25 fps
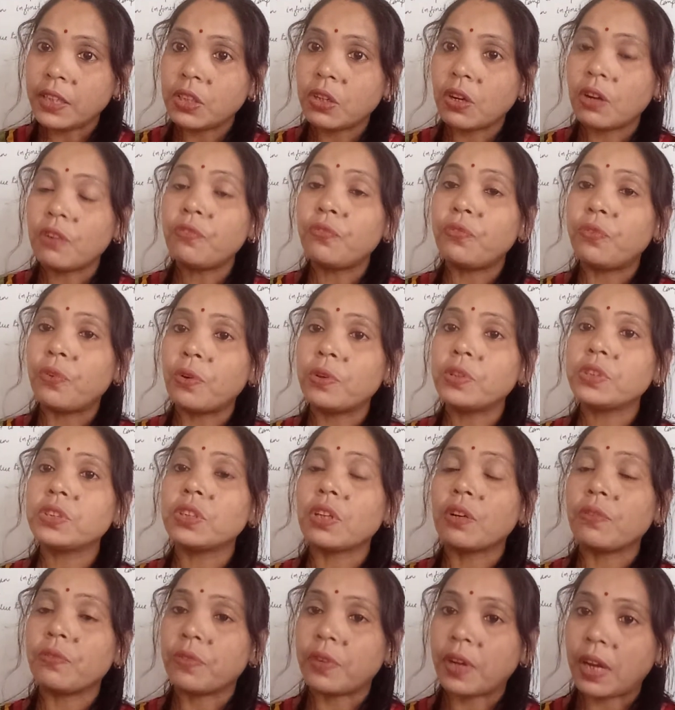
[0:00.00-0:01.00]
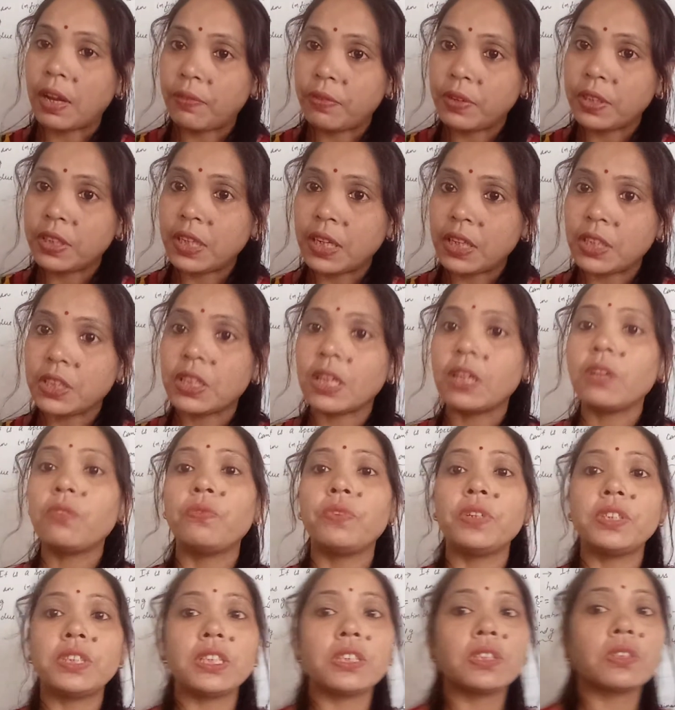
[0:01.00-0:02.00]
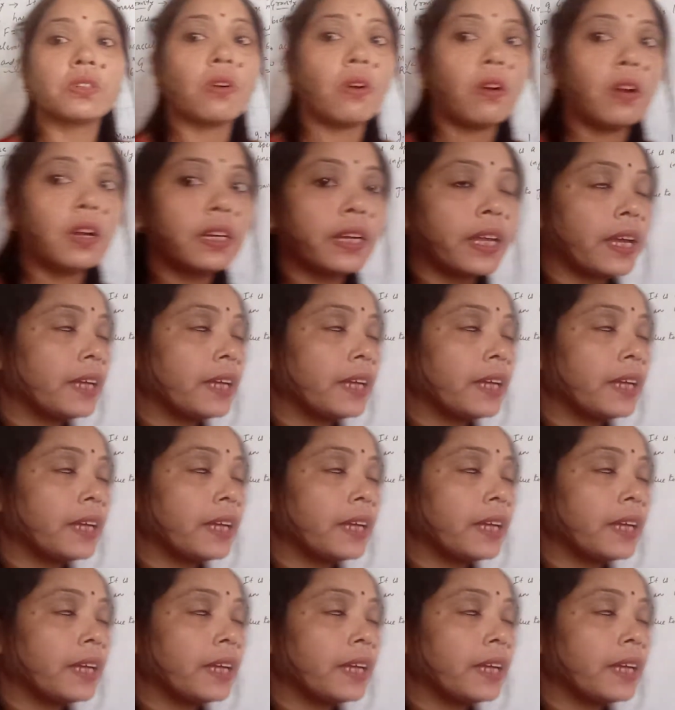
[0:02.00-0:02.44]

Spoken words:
of force of gravitation, which is called